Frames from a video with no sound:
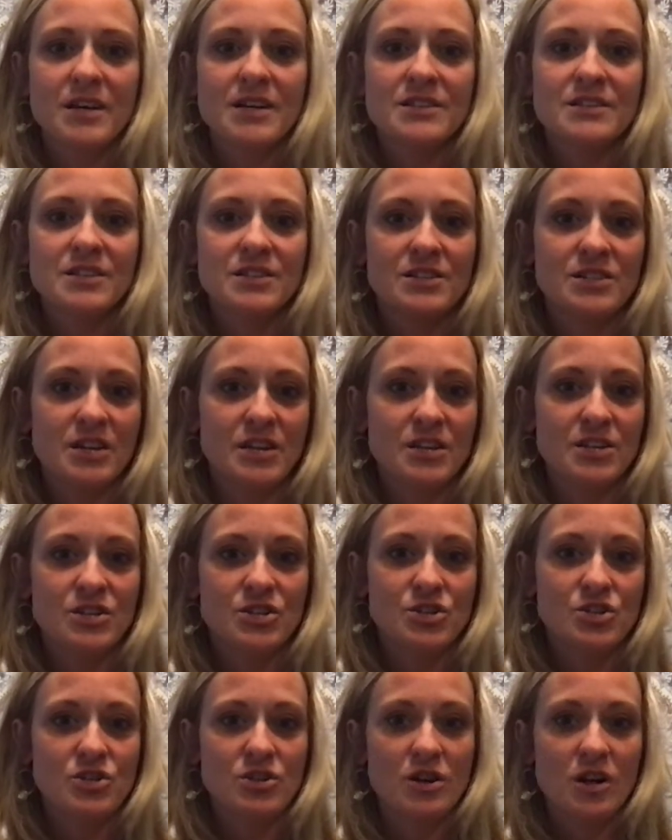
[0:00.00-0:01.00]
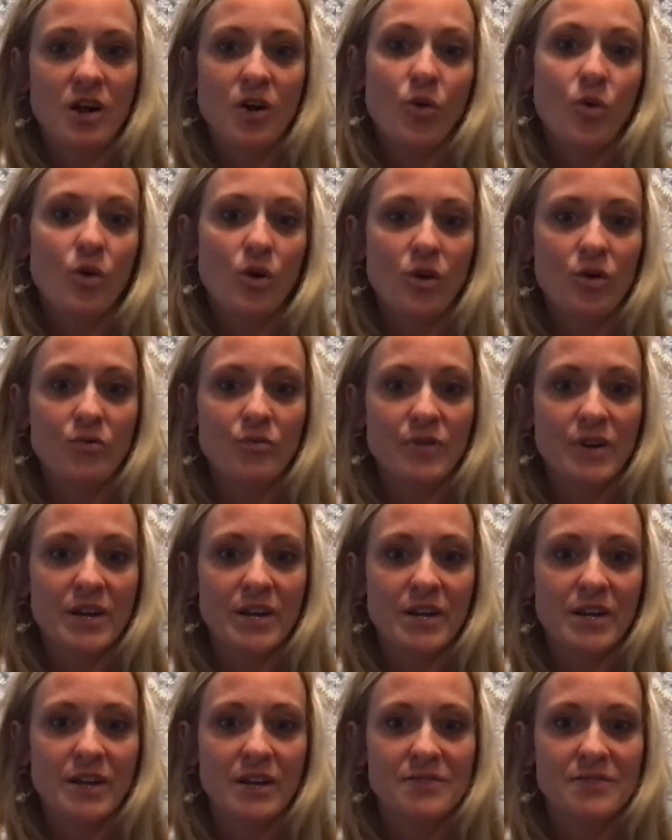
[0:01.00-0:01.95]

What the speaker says: to teach oral reading